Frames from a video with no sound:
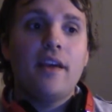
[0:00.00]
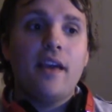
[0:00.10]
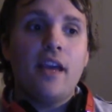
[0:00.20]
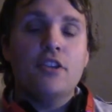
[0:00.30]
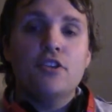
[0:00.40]

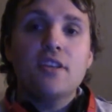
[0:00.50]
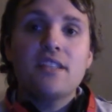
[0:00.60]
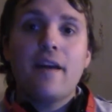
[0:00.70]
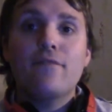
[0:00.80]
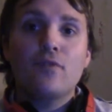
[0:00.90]
And
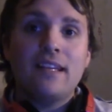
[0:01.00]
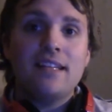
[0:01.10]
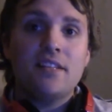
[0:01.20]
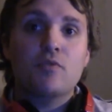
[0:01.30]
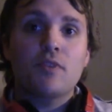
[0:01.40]
just after it
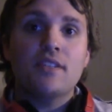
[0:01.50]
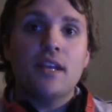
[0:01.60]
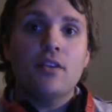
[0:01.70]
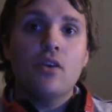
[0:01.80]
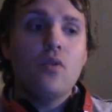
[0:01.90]
hits its
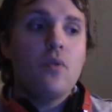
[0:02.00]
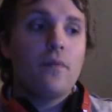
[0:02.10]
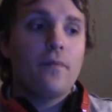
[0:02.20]
crescendo,